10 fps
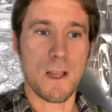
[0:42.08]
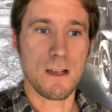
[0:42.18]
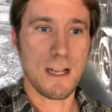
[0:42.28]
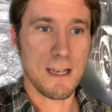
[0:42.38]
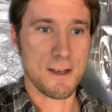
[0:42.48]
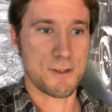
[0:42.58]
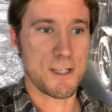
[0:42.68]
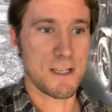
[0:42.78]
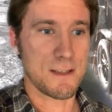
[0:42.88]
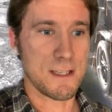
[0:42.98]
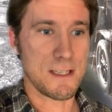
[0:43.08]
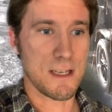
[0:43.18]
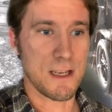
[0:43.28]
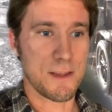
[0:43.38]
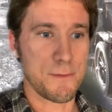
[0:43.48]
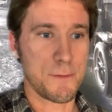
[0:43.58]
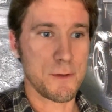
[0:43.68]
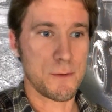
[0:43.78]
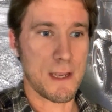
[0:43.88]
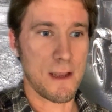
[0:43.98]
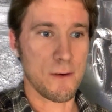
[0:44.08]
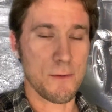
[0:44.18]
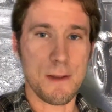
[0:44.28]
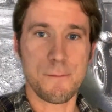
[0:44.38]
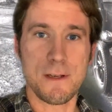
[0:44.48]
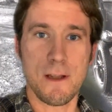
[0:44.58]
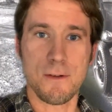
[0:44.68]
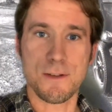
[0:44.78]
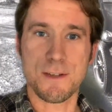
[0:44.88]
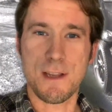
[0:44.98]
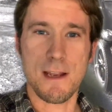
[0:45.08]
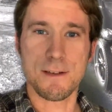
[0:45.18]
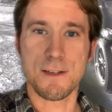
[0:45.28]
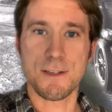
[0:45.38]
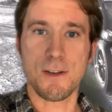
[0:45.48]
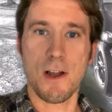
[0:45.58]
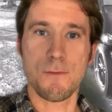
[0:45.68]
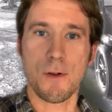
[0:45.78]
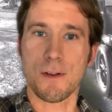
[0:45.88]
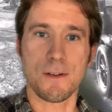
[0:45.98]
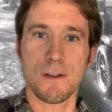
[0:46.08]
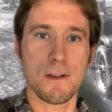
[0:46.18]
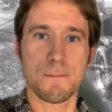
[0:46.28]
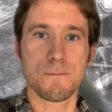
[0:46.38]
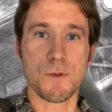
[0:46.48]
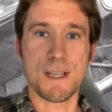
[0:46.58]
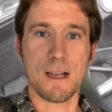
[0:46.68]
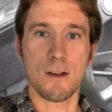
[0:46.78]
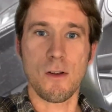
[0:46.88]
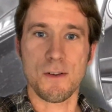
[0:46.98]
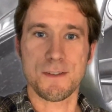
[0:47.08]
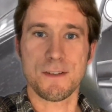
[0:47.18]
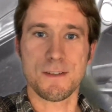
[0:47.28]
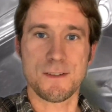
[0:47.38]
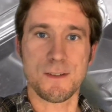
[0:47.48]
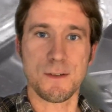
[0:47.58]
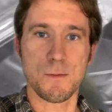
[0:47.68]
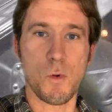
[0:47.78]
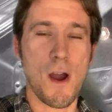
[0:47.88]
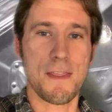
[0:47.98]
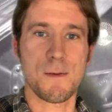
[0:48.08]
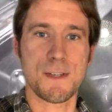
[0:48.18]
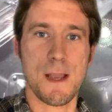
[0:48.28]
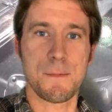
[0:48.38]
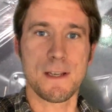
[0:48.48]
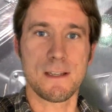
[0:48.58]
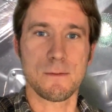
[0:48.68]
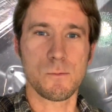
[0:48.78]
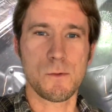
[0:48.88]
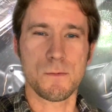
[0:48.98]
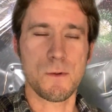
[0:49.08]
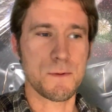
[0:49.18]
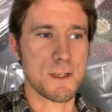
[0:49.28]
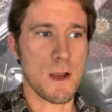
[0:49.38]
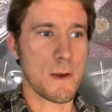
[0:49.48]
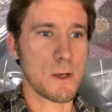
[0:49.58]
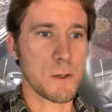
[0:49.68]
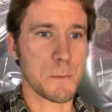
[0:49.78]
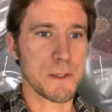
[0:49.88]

Late last year, the view count on that video just started to skyrocket, and I was at a loss as to why that was happening and what was going on.